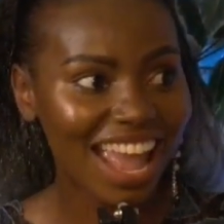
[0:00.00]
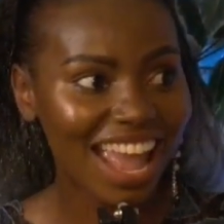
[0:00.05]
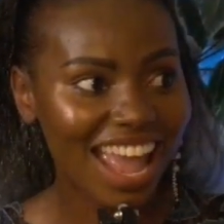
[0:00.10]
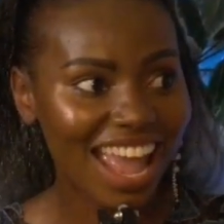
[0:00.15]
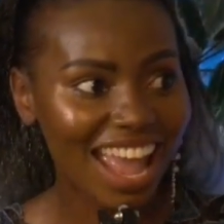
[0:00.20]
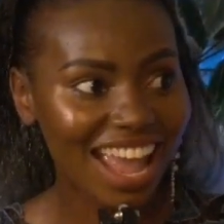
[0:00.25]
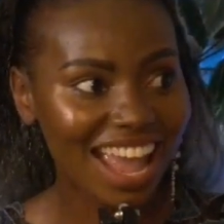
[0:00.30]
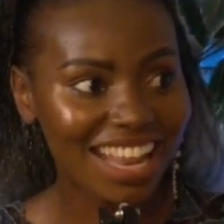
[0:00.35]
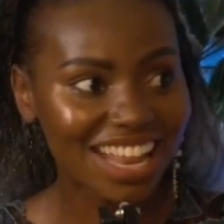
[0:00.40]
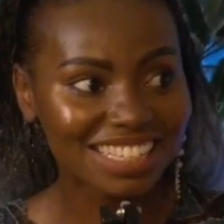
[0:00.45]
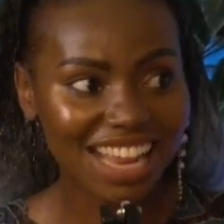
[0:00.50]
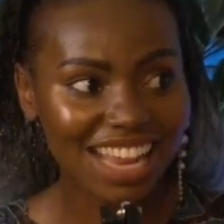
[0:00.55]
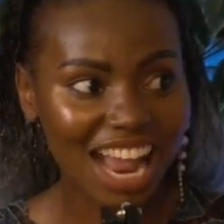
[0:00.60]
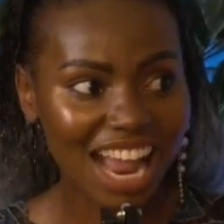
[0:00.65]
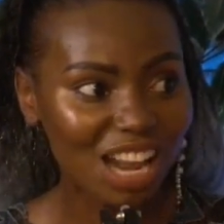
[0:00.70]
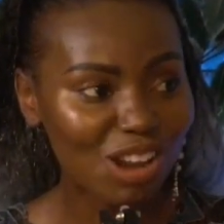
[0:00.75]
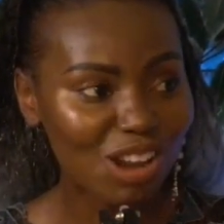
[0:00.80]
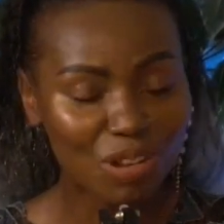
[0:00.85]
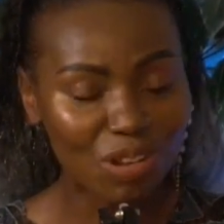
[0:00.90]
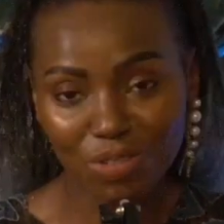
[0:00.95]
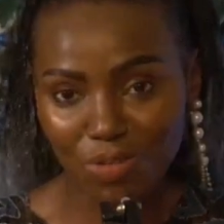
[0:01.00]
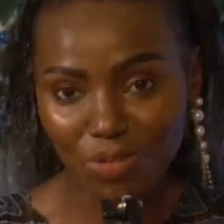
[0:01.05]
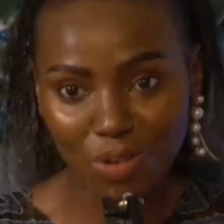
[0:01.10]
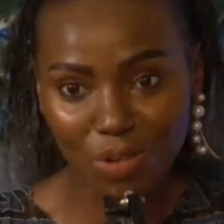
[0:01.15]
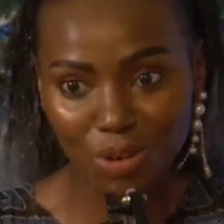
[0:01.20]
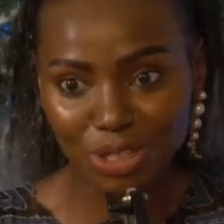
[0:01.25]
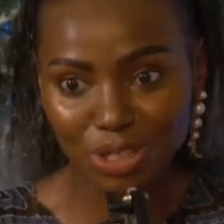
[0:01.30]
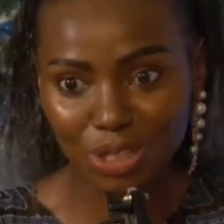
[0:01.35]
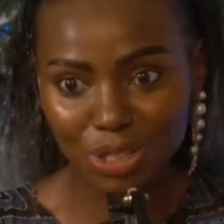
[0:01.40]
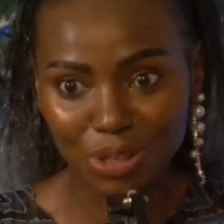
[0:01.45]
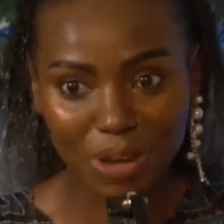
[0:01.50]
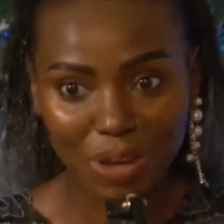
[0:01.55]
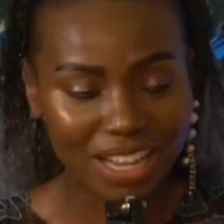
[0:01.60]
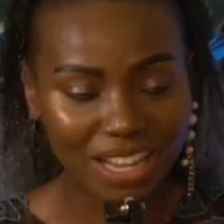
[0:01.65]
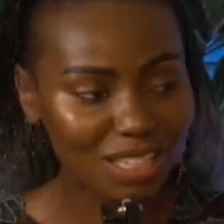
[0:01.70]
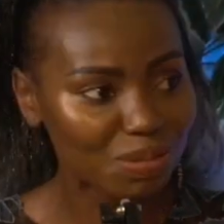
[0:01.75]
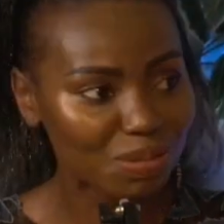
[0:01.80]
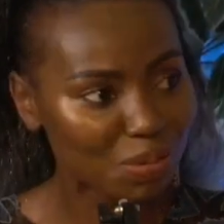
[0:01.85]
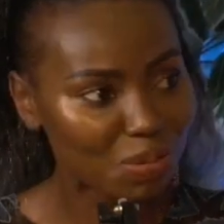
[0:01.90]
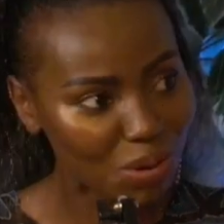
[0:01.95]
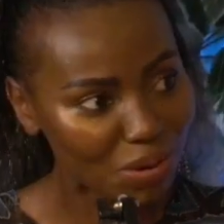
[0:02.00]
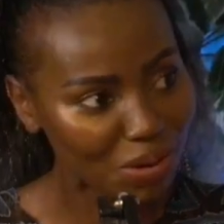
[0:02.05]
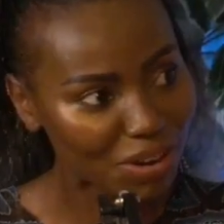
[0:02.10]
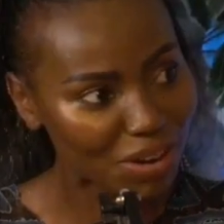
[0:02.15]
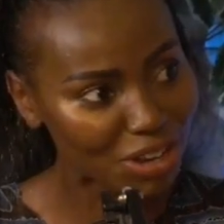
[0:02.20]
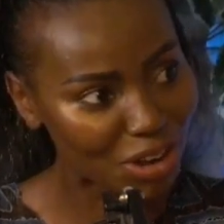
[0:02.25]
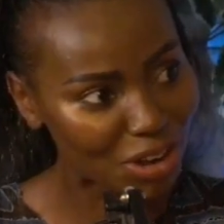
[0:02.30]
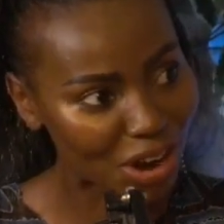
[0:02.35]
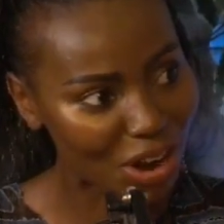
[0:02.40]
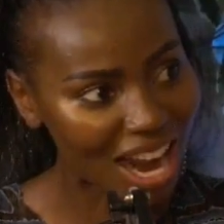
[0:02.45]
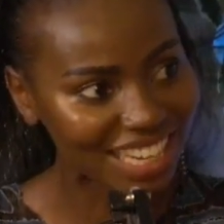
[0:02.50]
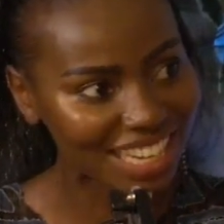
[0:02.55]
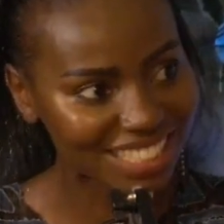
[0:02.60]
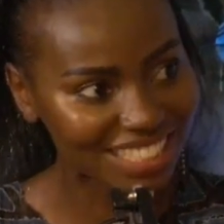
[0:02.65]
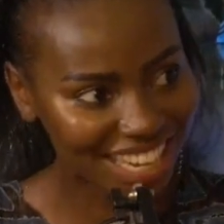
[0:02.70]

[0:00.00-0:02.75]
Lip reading: and I look forward to exploring your